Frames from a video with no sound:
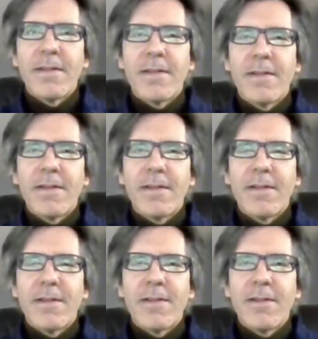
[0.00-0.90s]

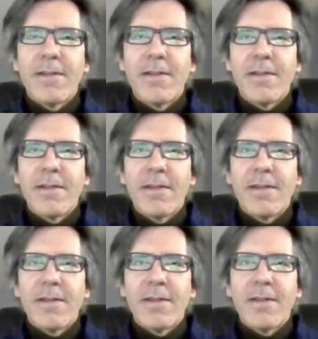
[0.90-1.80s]

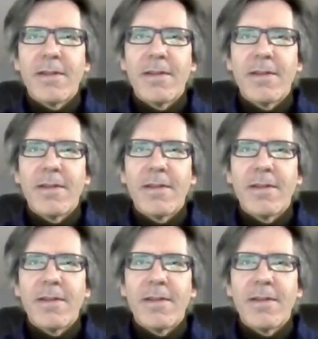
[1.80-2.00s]
(silent)